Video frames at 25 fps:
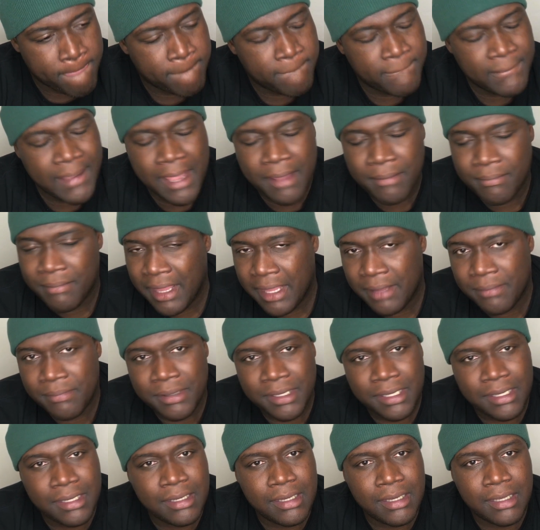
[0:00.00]
that may
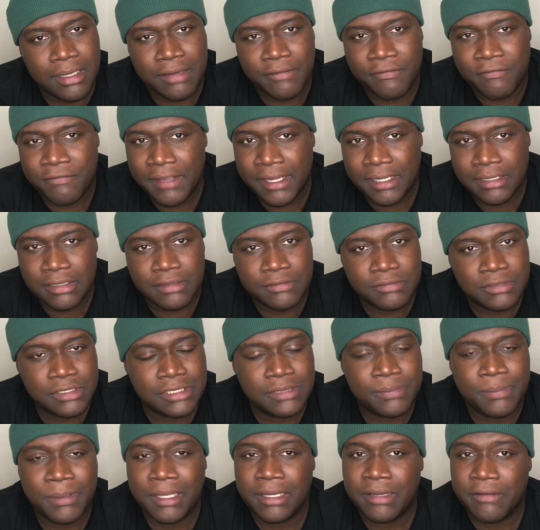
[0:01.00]
be an effect of
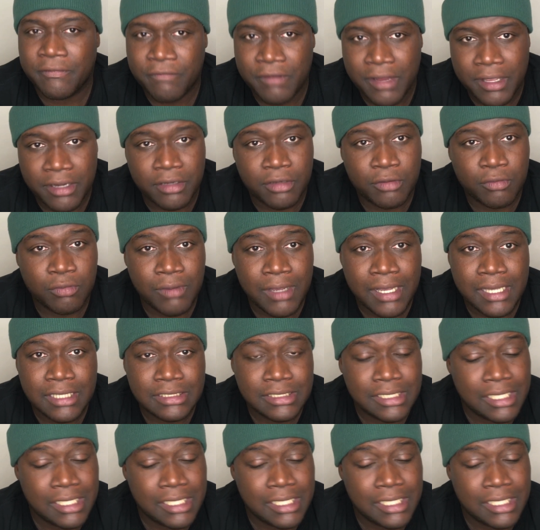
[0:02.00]
just being afraid of the rush.